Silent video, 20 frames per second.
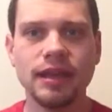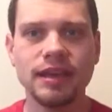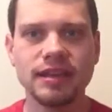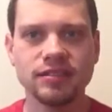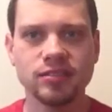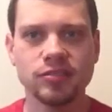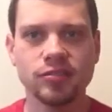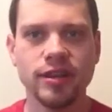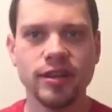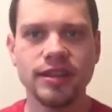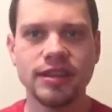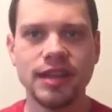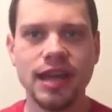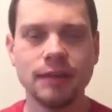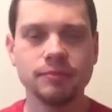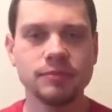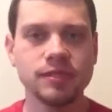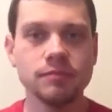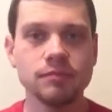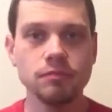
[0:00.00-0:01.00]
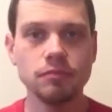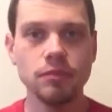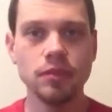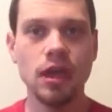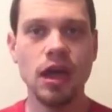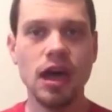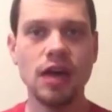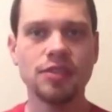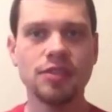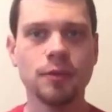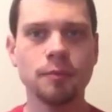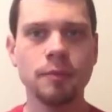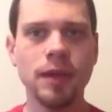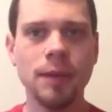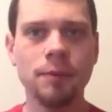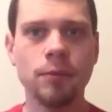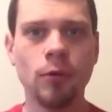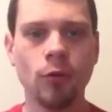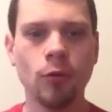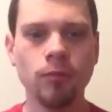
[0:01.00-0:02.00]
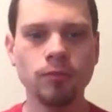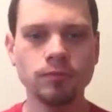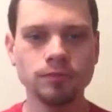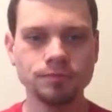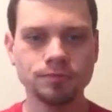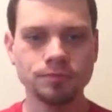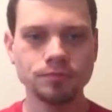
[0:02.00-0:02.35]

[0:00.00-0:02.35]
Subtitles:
history of times, other people